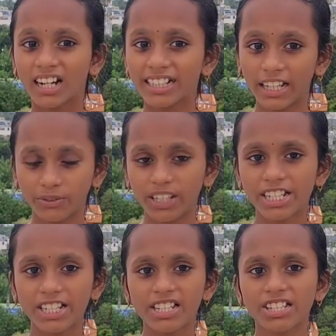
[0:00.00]

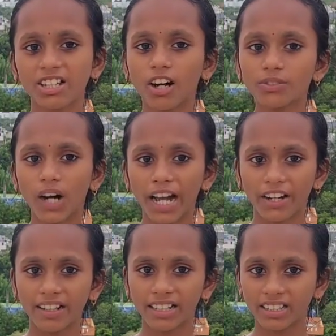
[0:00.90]
deficiency of
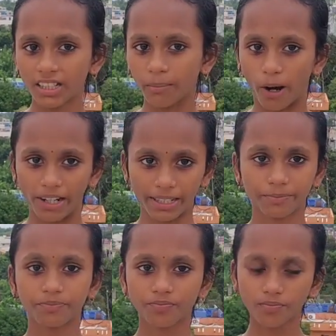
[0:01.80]
iodine in the body.
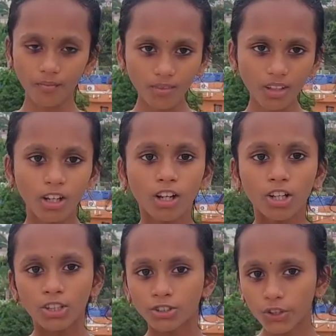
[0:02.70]

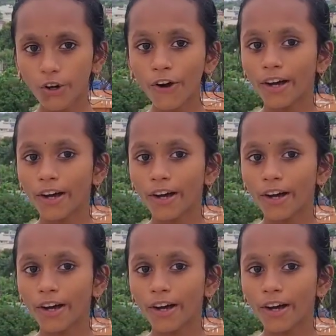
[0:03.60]
So,